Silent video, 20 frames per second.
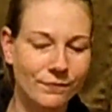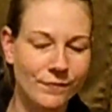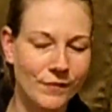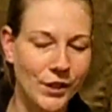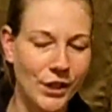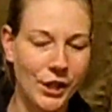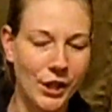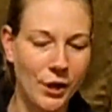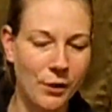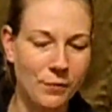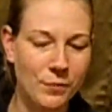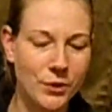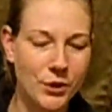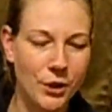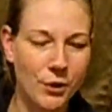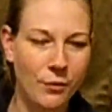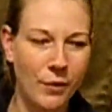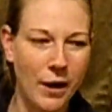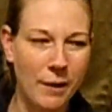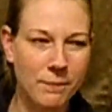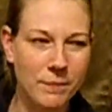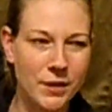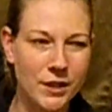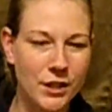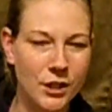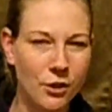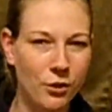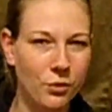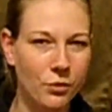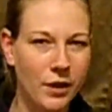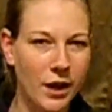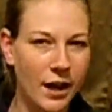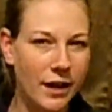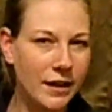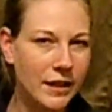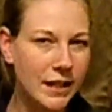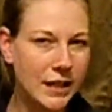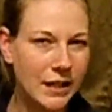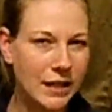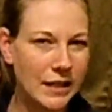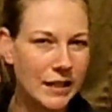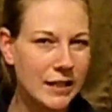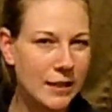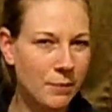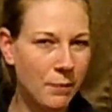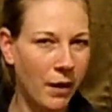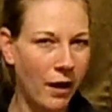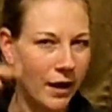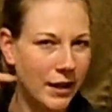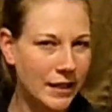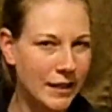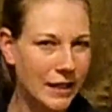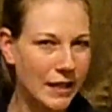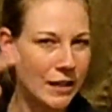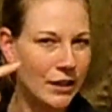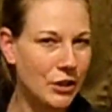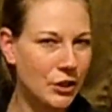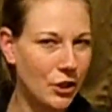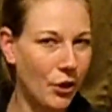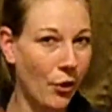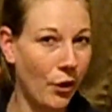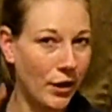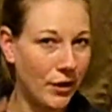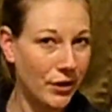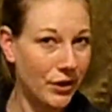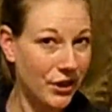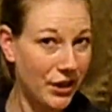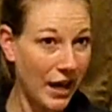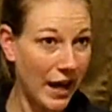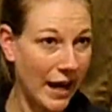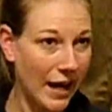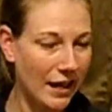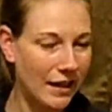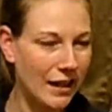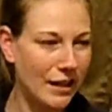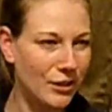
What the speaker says: you know, so I'm still kind of getting some ideas on that.